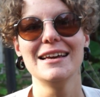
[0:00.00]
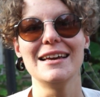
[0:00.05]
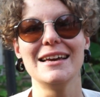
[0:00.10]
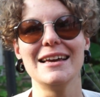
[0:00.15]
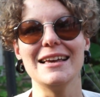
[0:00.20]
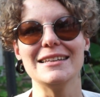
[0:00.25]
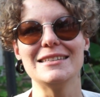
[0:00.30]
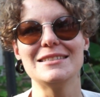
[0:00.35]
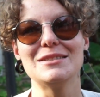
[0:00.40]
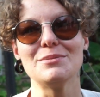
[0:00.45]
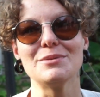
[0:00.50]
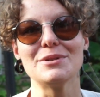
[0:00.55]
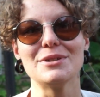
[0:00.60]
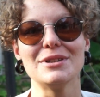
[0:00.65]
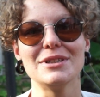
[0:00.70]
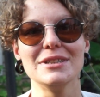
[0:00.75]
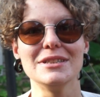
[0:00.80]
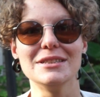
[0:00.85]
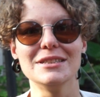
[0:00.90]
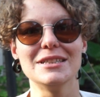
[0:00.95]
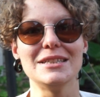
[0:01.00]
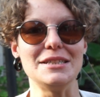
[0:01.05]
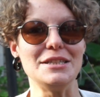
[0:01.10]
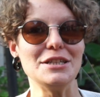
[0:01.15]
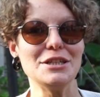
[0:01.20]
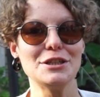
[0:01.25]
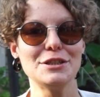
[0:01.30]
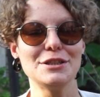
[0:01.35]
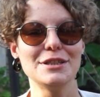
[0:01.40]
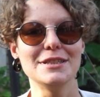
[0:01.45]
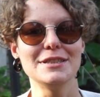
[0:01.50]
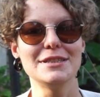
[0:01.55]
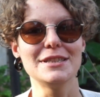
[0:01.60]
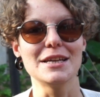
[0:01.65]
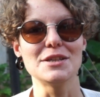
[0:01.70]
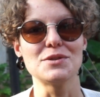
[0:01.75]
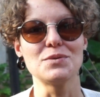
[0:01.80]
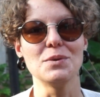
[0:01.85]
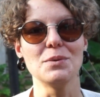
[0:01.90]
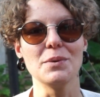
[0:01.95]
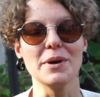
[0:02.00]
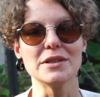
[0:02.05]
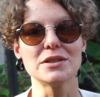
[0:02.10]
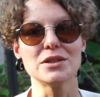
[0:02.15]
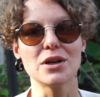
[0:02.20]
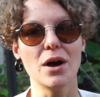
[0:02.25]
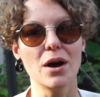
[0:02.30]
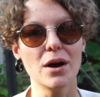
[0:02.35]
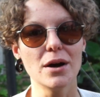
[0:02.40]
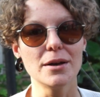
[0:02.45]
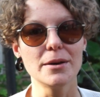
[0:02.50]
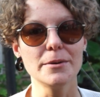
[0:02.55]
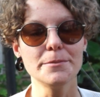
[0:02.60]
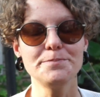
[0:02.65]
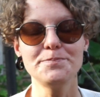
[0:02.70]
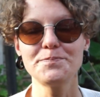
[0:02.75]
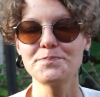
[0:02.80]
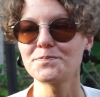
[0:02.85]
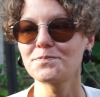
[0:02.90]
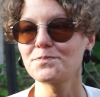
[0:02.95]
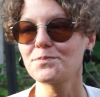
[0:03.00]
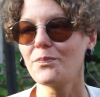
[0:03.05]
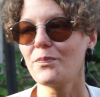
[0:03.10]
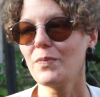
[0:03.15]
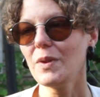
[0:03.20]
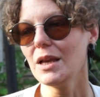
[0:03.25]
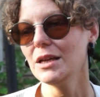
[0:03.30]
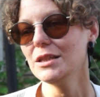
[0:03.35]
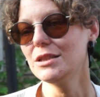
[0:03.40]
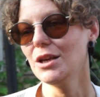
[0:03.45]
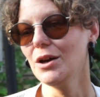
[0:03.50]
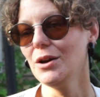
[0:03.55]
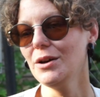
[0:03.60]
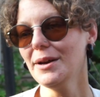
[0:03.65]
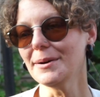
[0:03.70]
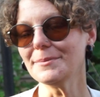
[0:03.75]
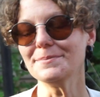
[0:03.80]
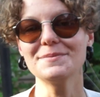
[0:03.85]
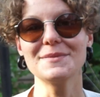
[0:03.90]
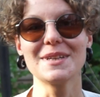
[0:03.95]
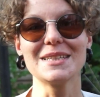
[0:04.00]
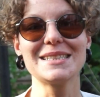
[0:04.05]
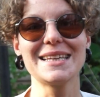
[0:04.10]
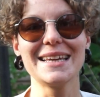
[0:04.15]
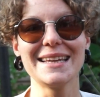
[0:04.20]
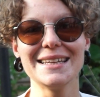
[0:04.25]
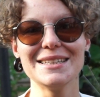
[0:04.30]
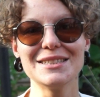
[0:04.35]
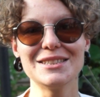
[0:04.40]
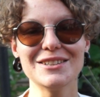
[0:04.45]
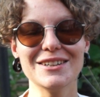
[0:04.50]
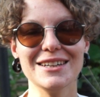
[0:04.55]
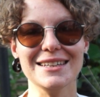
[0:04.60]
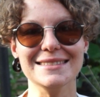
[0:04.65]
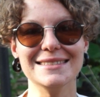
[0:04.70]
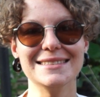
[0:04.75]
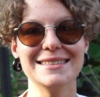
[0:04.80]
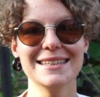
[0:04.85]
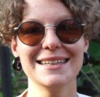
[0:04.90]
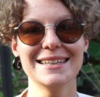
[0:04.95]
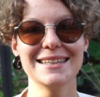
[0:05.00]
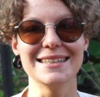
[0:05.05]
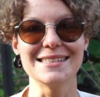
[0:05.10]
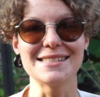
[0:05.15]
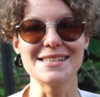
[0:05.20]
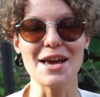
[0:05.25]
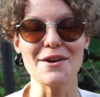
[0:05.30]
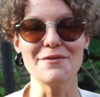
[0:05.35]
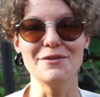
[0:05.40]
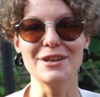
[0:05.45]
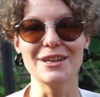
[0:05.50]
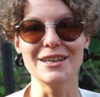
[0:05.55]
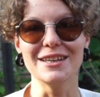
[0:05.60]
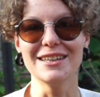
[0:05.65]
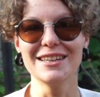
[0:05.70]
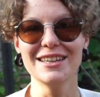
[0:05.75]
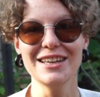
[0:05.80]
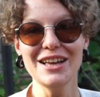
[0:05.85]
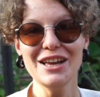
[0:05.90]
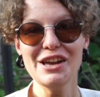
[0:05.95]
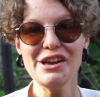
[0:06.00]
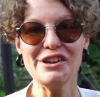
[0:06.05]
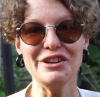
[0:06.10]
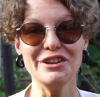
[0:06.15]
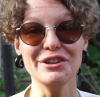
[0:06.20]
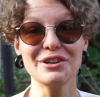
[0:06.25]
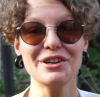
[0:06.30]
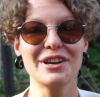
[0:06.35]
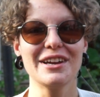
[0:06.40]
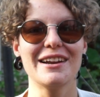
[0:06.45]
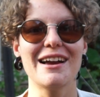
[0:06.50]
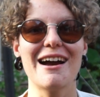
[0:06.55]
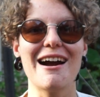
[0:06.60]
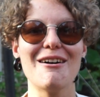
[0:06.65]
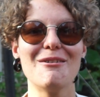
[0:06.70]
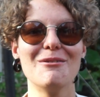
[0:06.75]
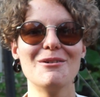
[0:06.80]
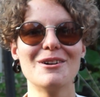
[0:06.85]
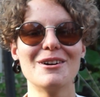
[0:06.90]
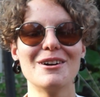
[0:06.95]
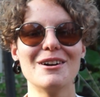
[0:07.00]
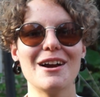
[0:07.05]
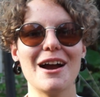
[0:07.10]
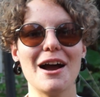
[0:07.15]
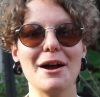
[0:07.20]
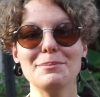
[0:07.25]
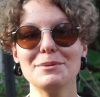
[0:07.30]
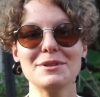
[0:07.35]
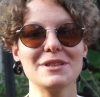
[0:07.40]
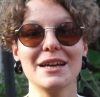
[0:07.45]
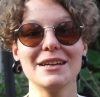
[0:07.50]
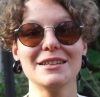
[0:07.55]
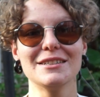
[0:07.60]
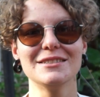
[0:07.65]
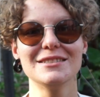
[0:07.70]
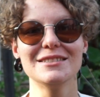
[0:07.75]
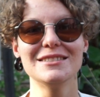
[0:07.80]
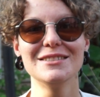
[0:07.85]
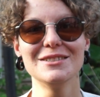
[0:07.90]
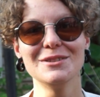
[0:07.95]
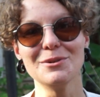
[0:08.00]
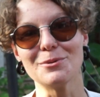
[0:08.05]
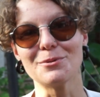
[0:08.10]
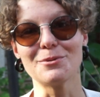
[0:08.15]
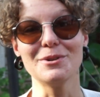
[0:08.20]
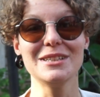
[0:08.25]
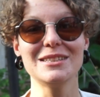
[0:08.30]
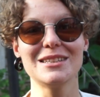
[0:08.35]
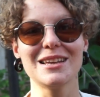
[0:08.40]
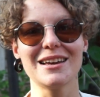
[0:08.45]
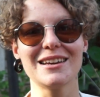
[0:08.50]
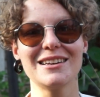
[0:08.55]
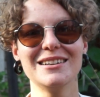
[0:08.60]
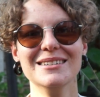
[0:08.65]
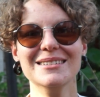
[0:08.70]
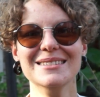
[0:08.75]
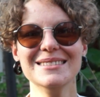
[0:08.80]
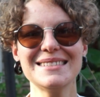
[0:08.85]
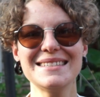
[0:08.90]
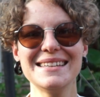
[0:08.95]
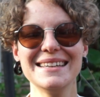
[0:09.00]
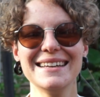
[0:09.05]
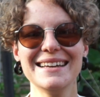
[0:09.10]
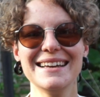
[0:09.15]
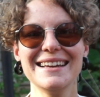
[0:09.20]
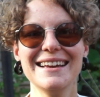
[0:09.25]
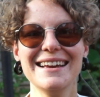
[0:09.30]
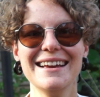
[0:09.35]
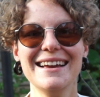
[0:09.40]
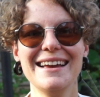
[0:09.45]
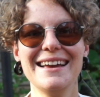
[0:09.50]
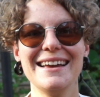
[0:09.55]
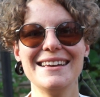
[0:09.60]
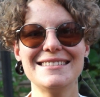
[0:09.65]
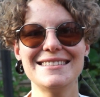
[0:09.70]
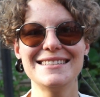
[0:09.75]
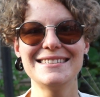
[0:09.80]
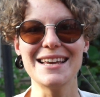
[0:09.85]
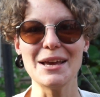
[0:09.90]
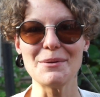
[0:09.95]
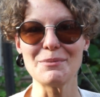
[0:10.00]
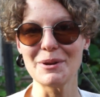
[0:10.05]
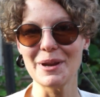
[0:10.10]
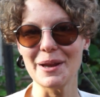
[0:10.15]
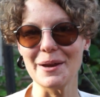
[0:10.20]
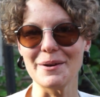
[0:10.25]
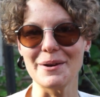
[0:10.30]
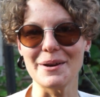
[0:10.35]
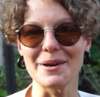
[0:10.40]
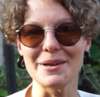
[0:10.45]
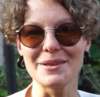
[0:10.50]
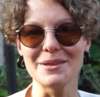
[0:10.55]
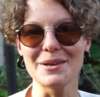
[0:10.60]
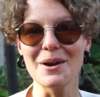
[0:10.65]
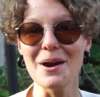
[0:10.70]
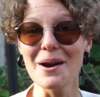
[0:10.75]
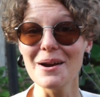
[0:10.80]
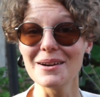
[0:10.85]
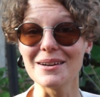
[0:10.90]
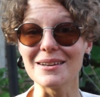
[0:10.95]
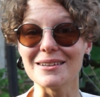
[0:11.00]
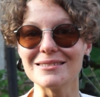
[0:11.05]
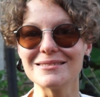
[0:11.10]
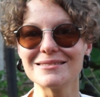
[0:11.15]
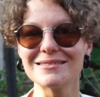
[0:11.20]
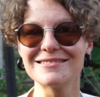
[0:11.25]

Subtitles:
That were little additions as we went on. So yeah, let's get into it. Let's have a look at our upcycled or recycled entertainment area in the garden.